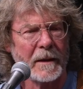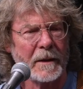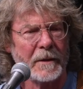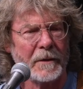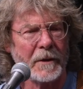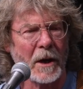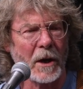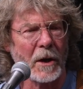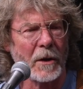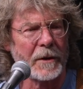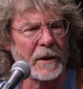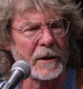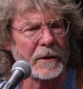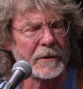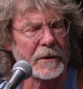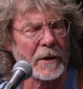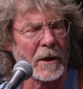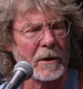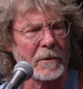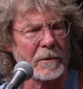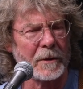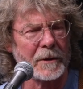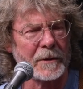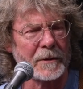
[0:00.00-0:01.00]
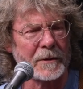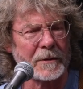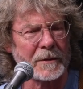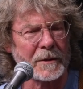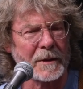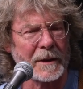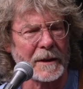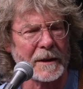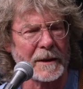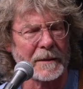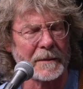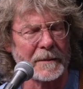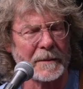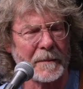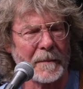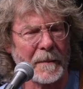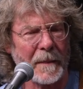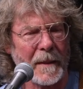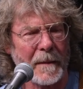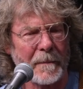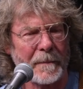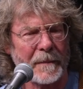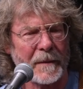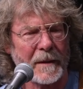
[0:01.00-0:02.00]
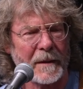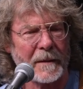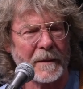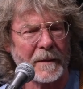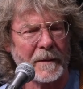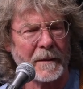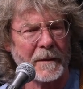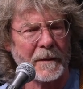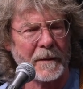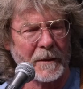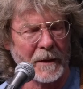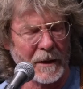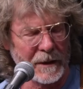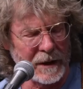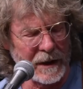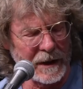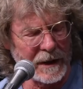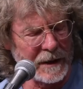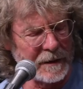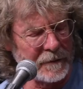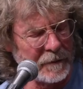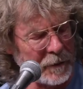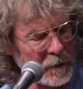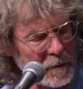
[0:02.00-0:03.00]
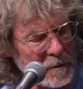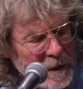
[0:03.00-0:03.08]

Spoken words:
no, there's always, again, for